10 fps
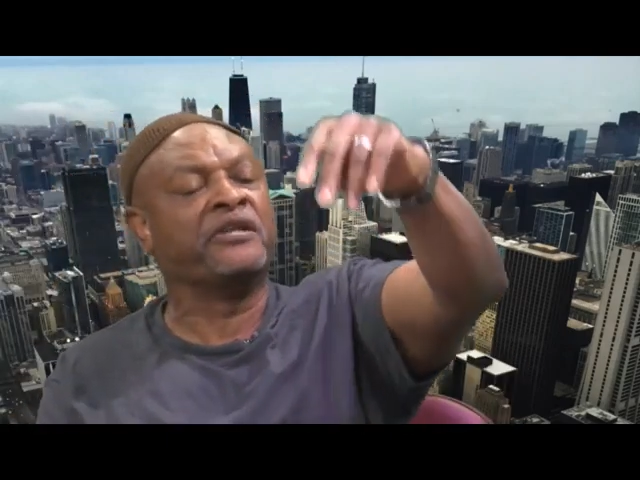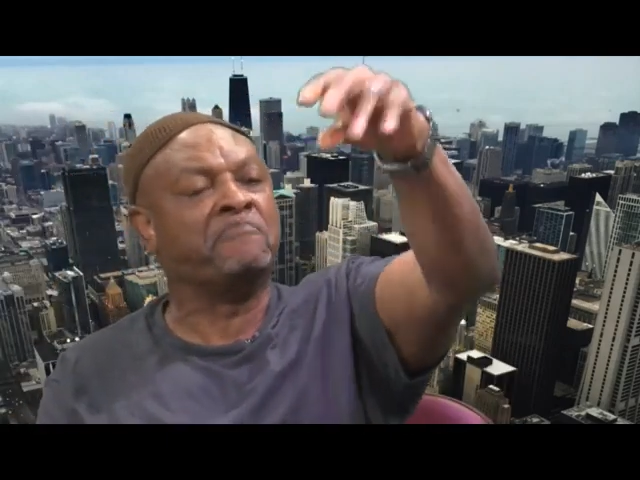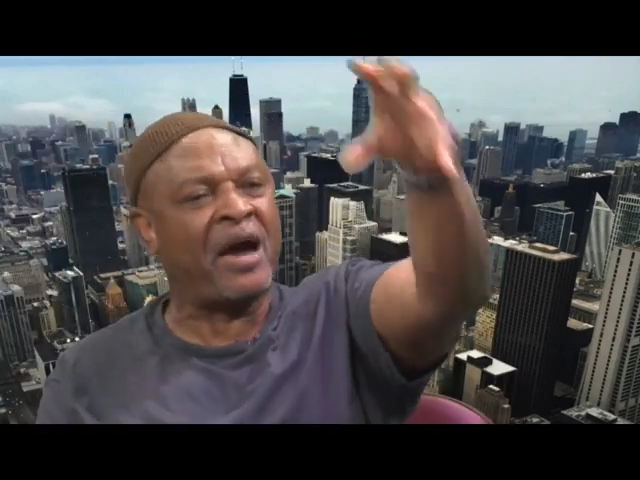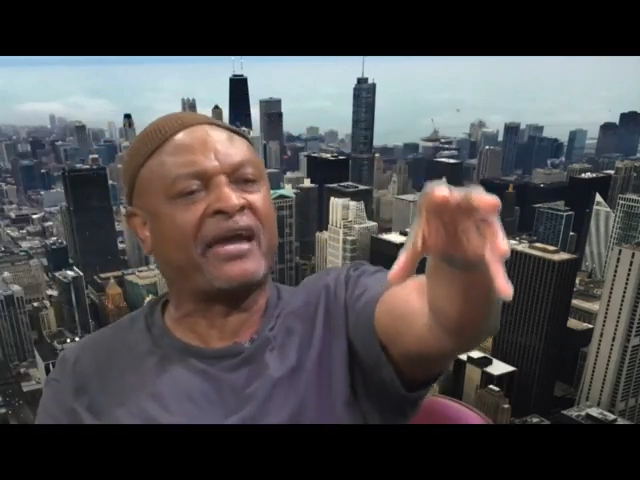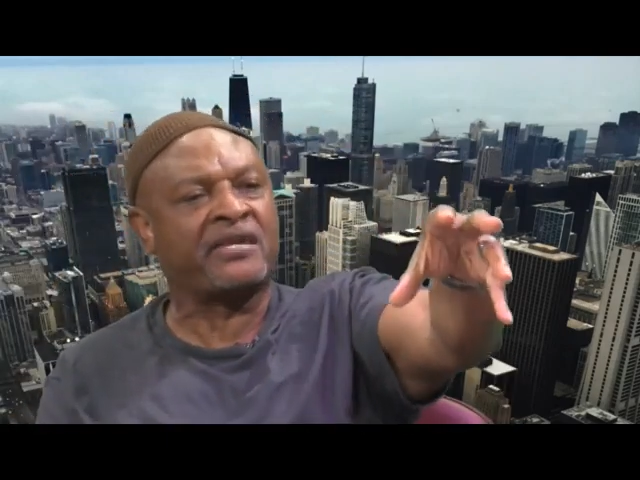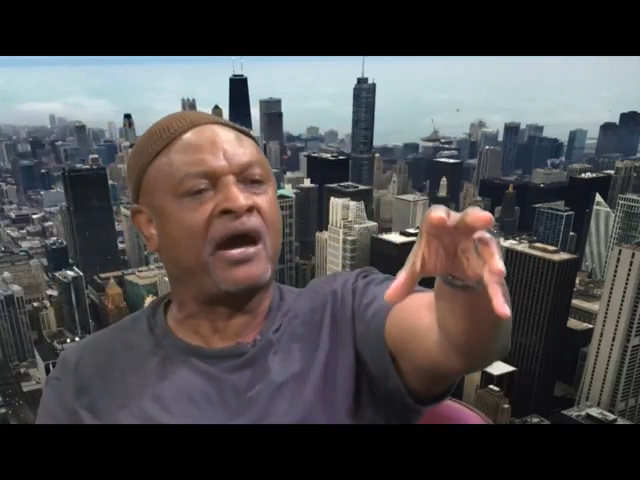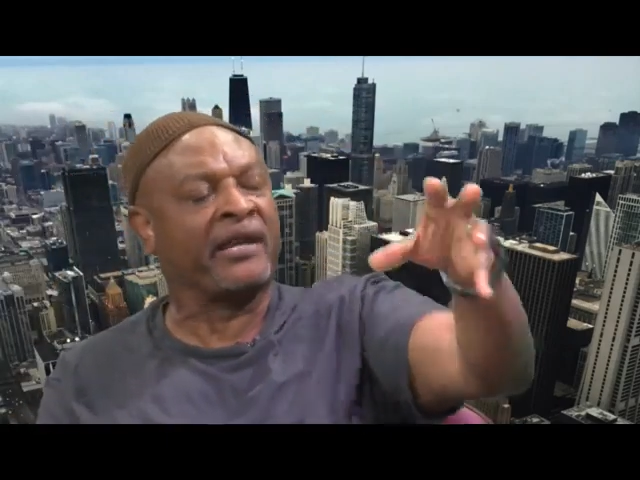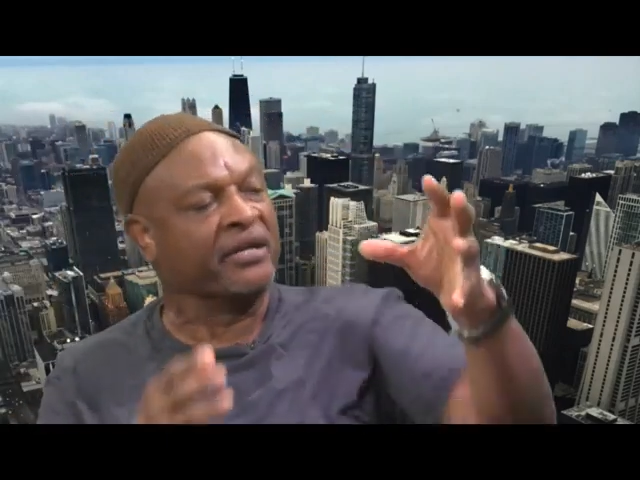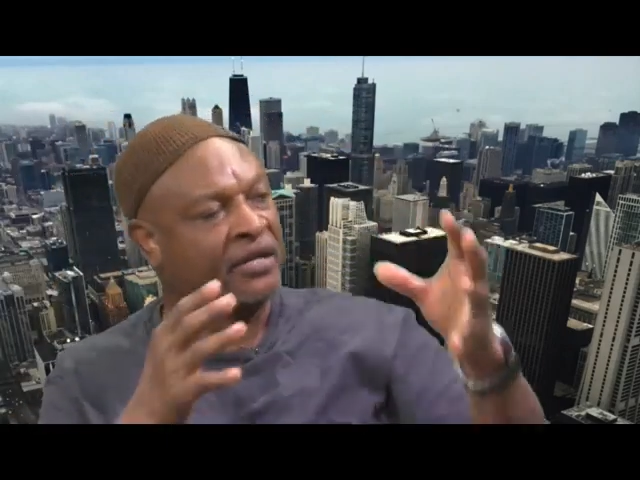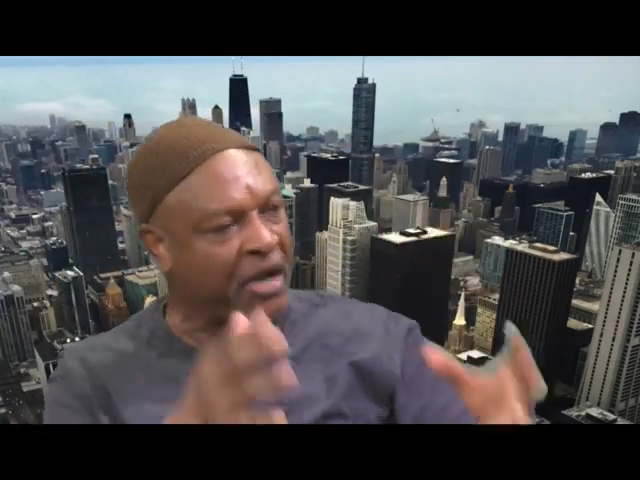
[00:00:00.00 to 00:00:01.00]
in the
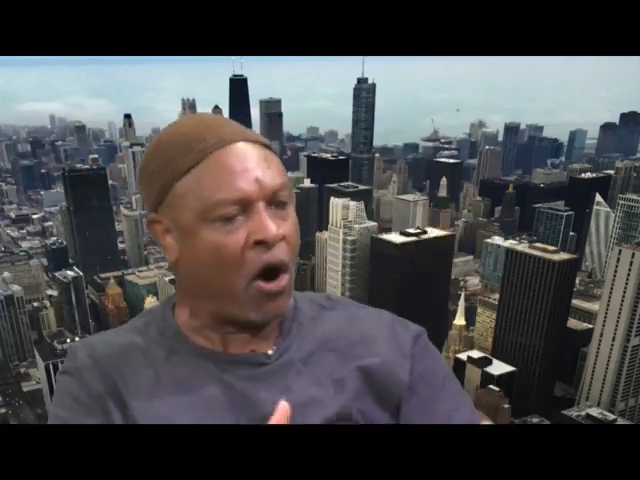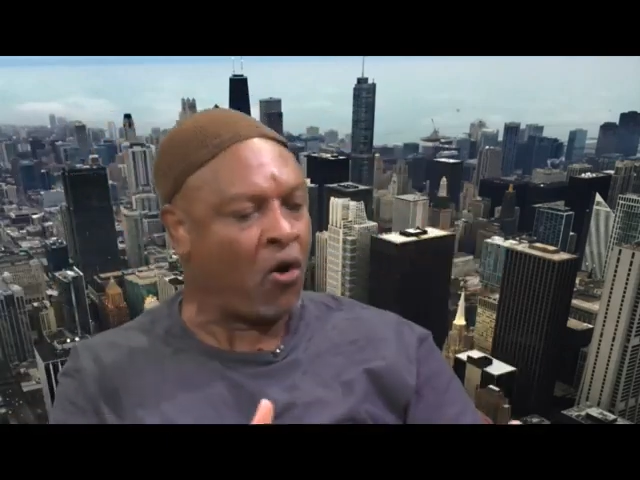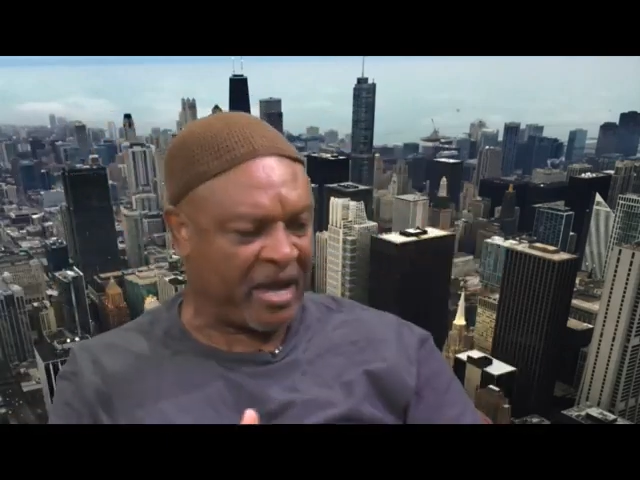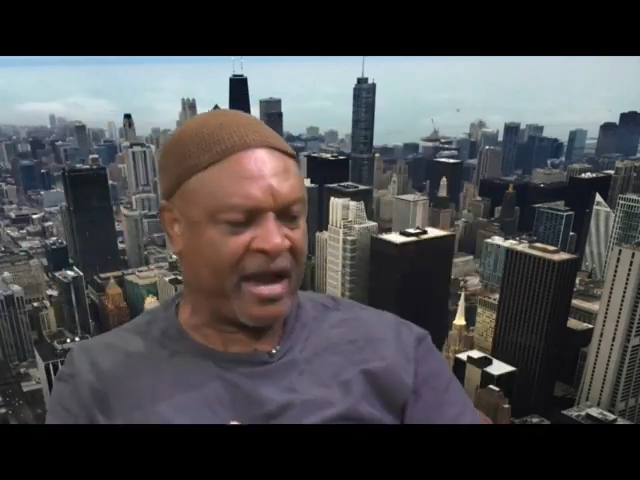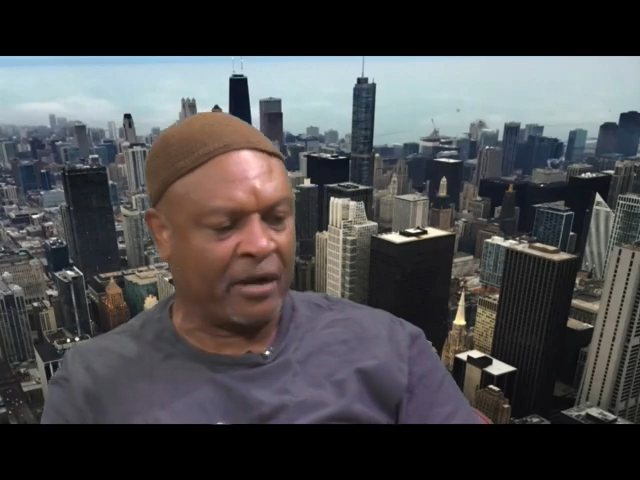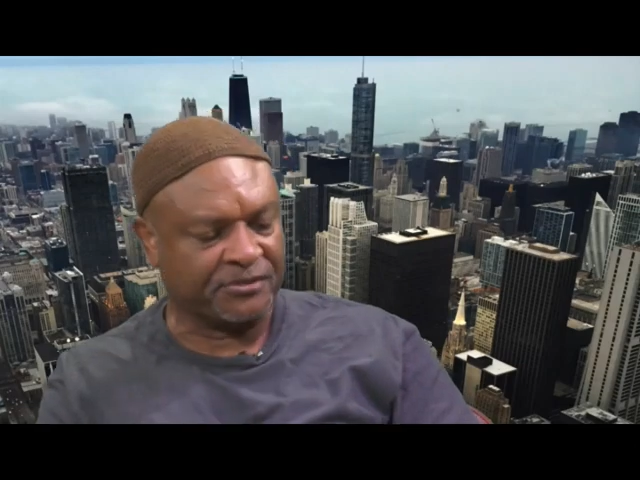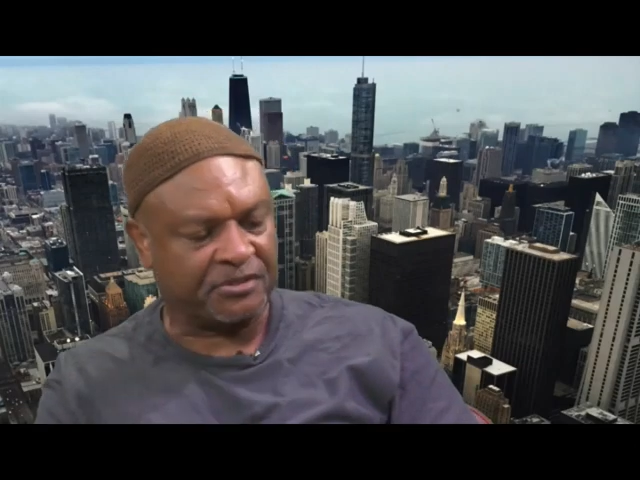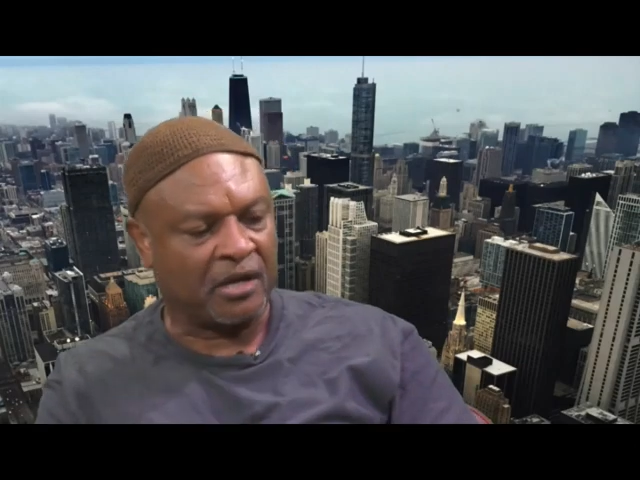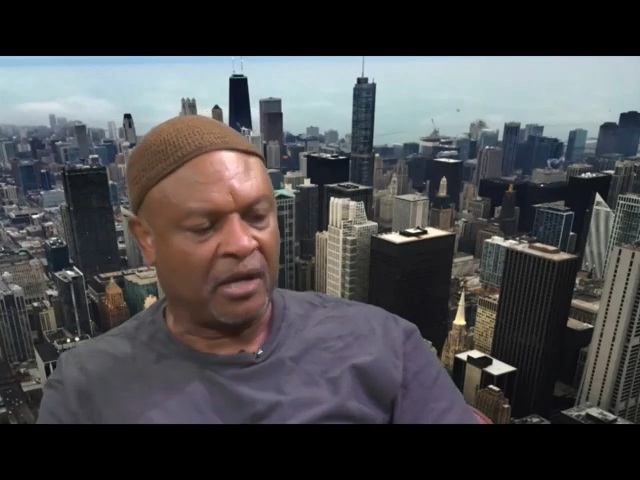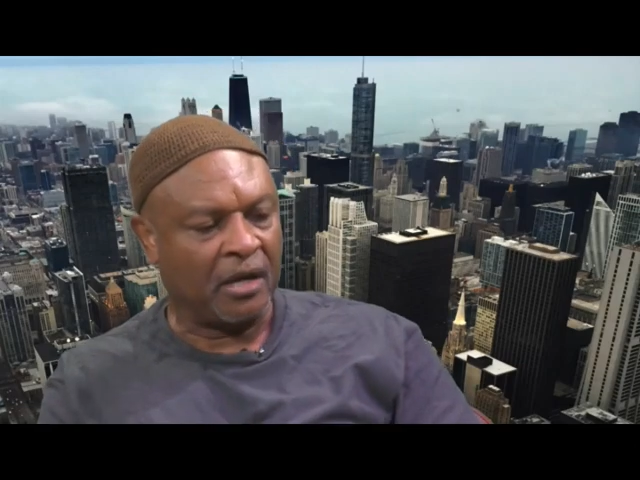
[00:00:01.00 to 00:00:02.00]
backyard in the dog house.
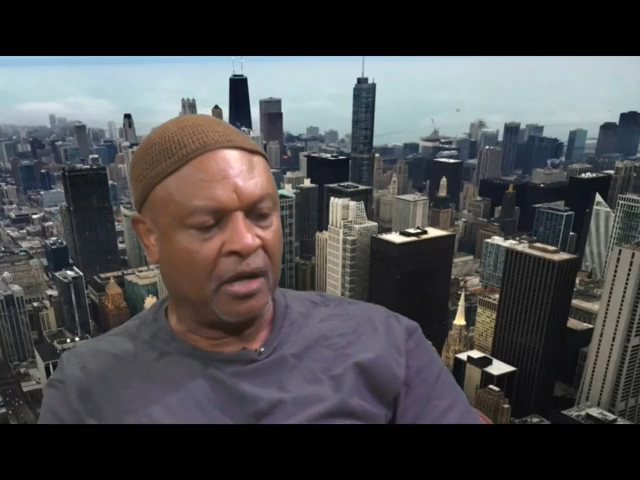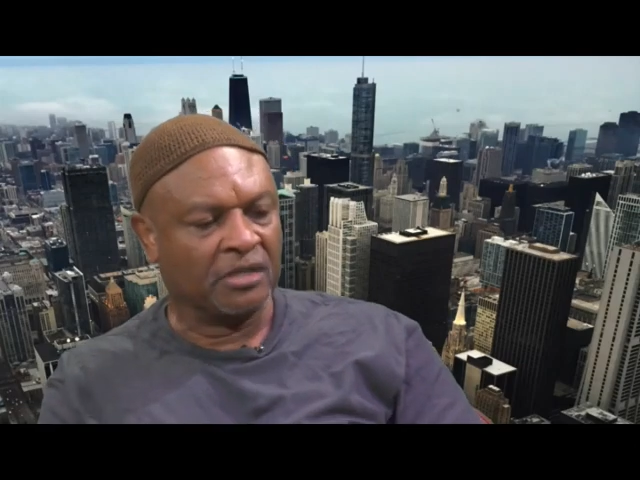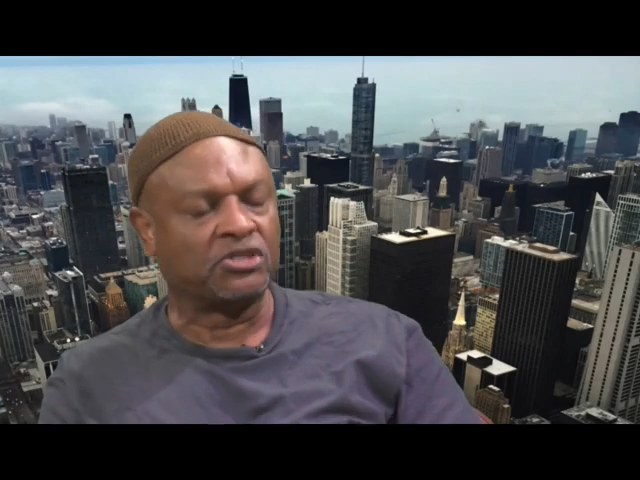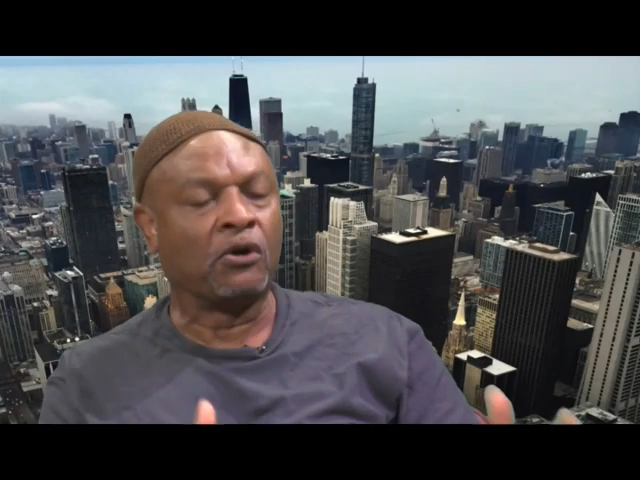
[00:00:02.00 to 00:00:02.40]
I'm surprised.